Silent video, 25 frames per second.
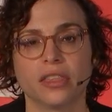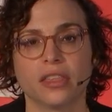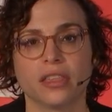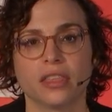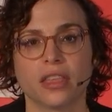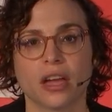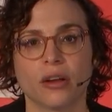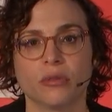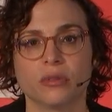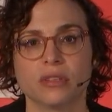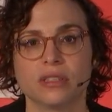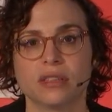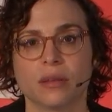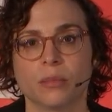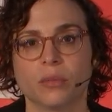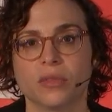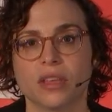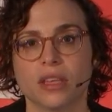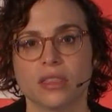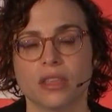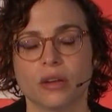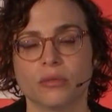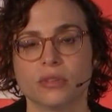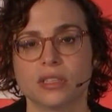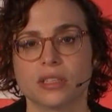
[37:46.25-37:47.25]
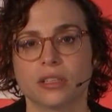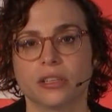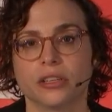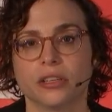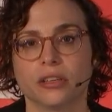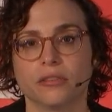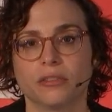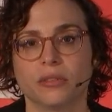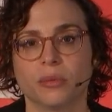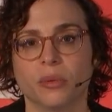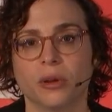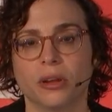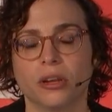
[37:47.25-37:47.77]
I think that was something that was
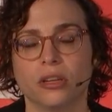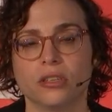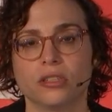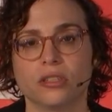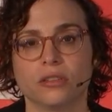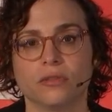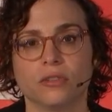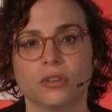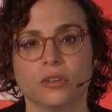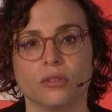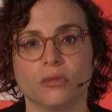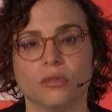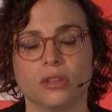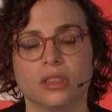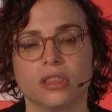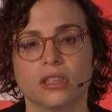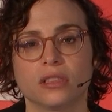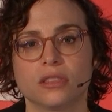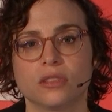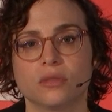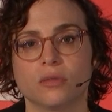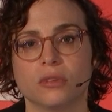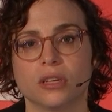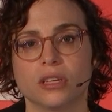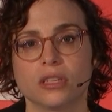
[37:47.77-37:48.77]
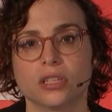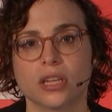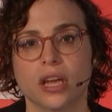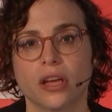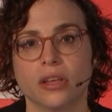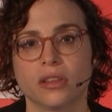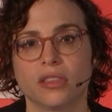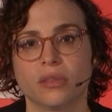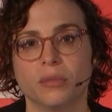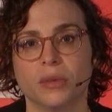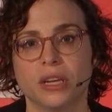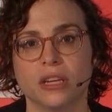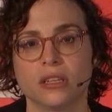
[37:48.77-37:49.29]
clear from our interview with the Swedish
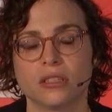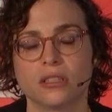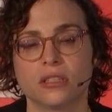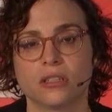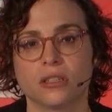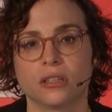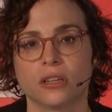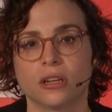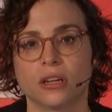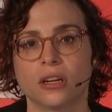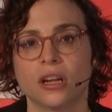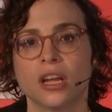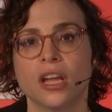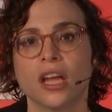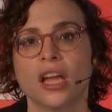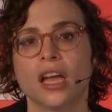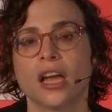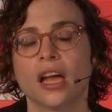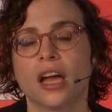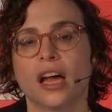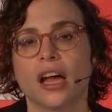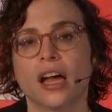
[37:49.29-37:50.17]
health minister